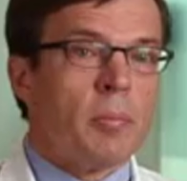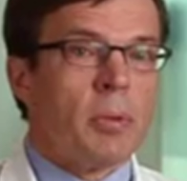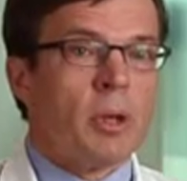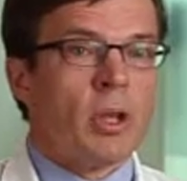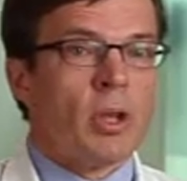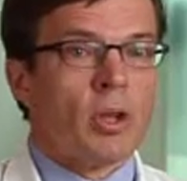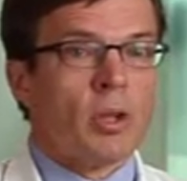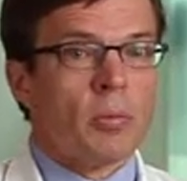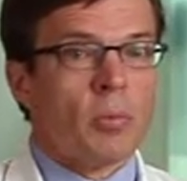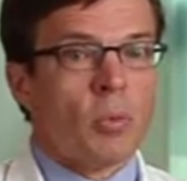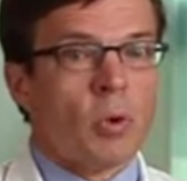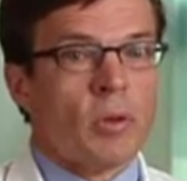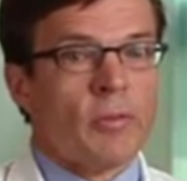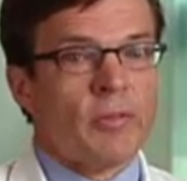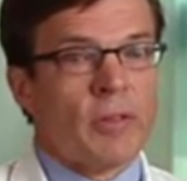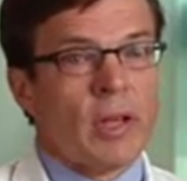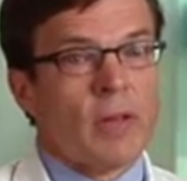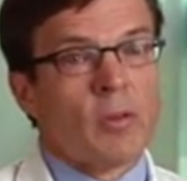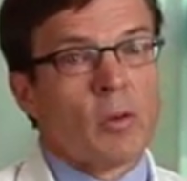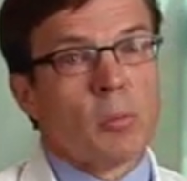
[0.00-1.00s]
be on the more
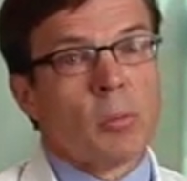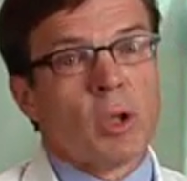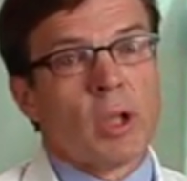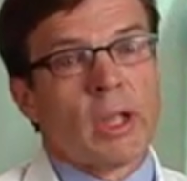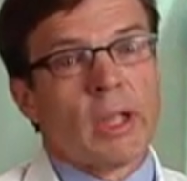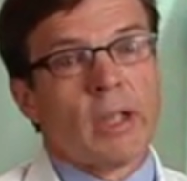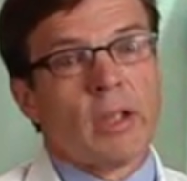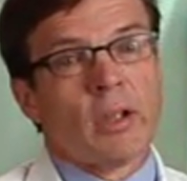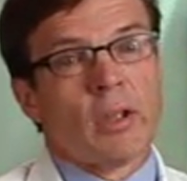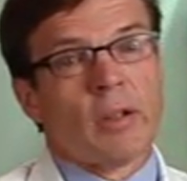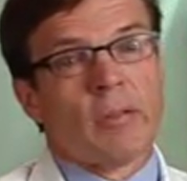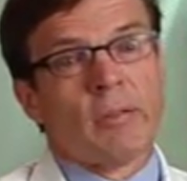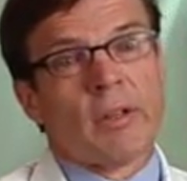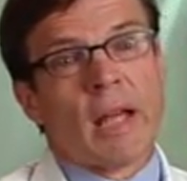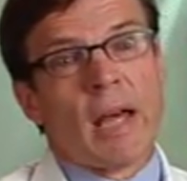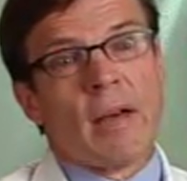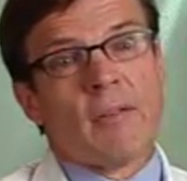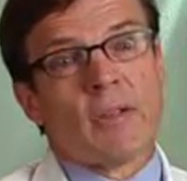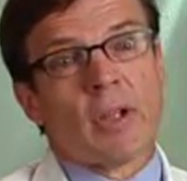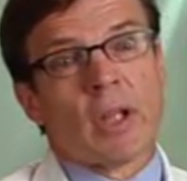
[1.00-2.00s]
favorable end of
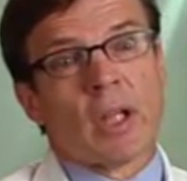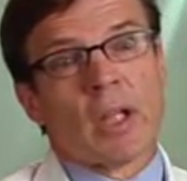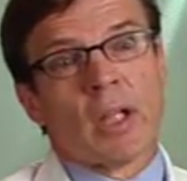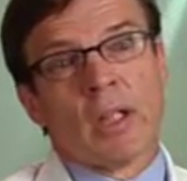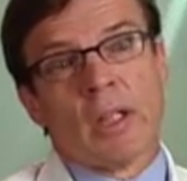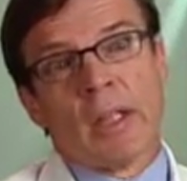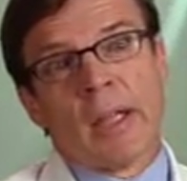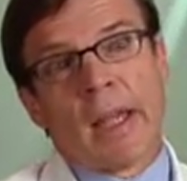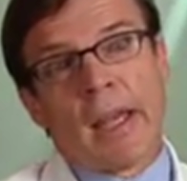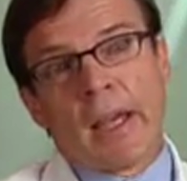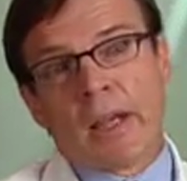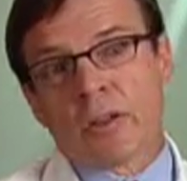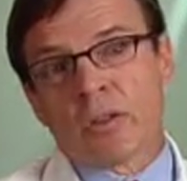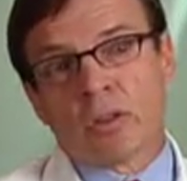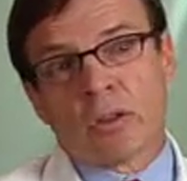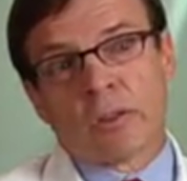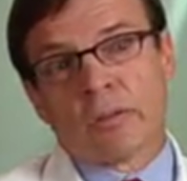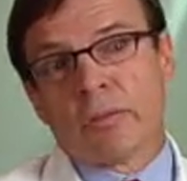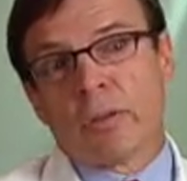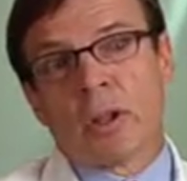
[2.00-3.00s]
having
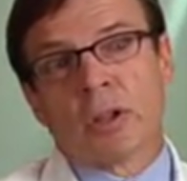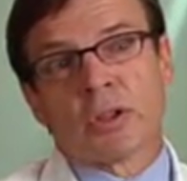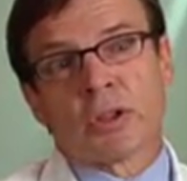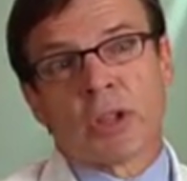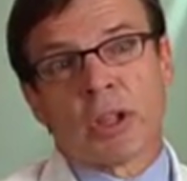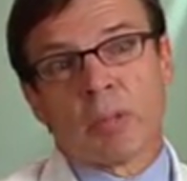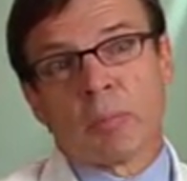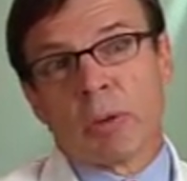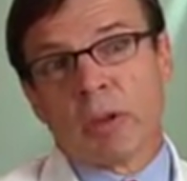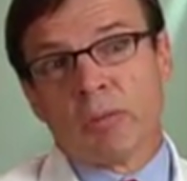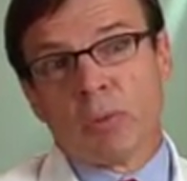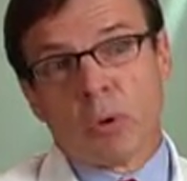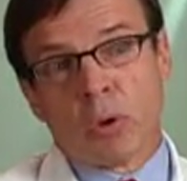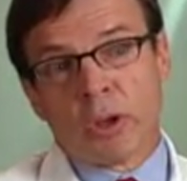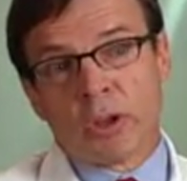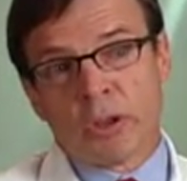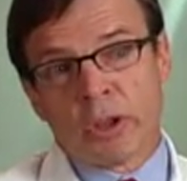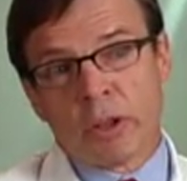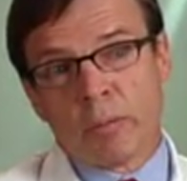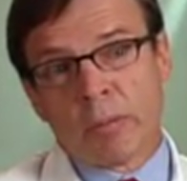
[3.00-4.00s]
excellent functioning before
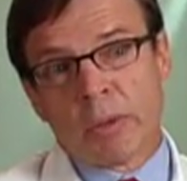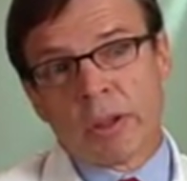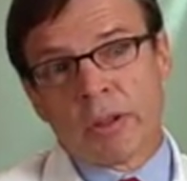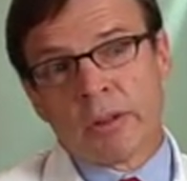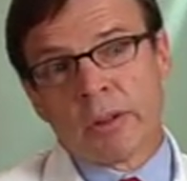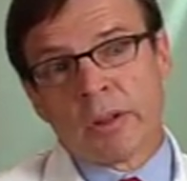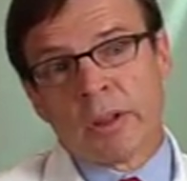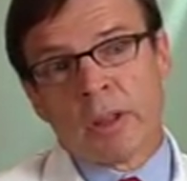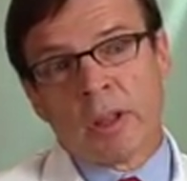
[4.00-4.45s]
treatment